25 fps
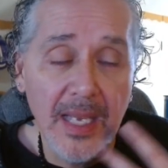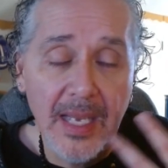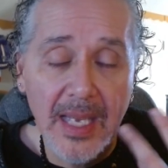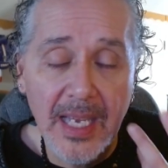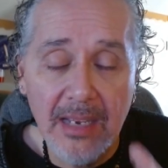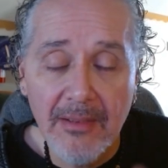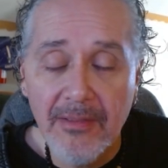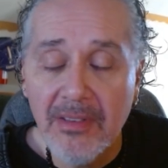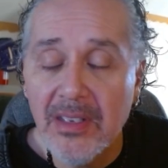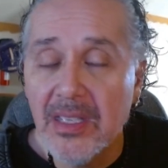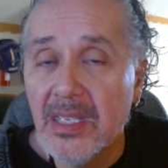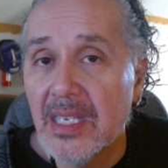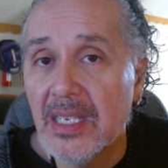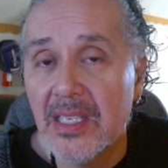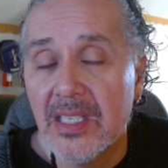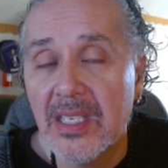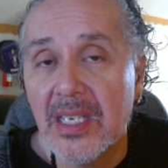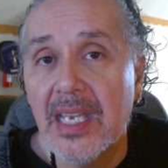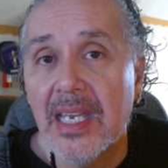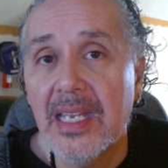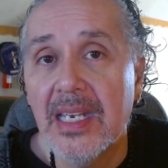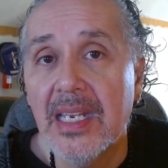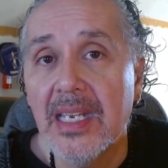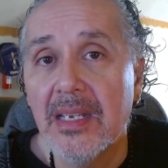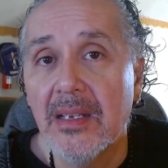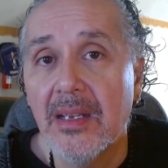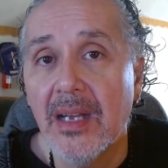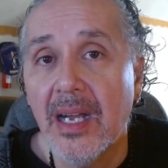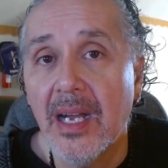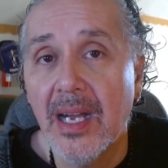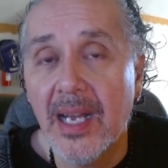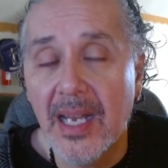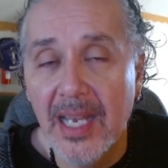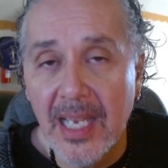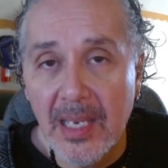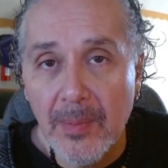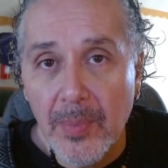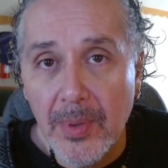everything is getting
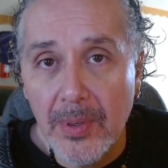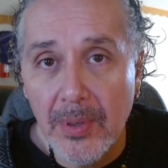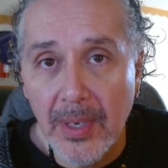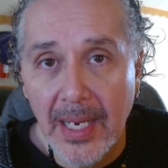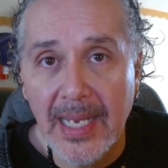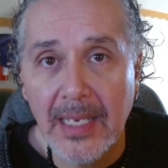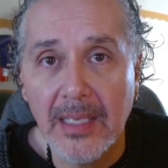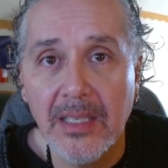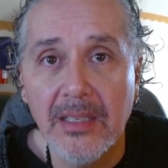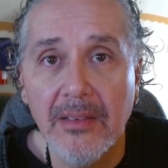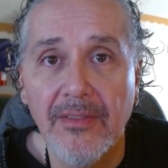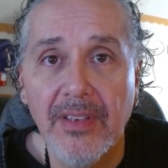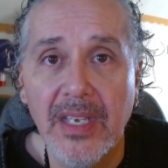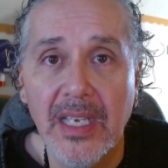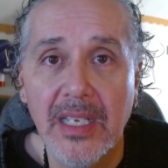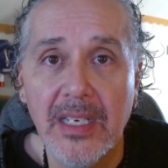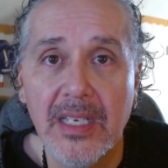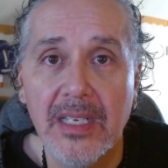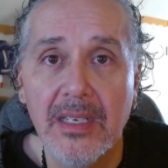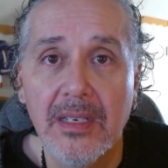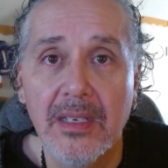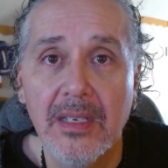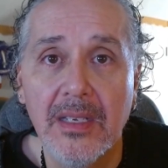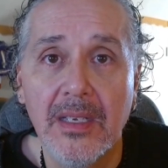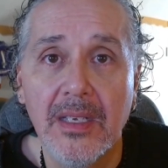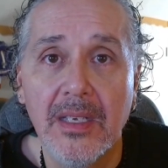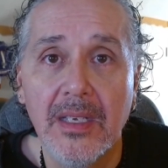hyper activated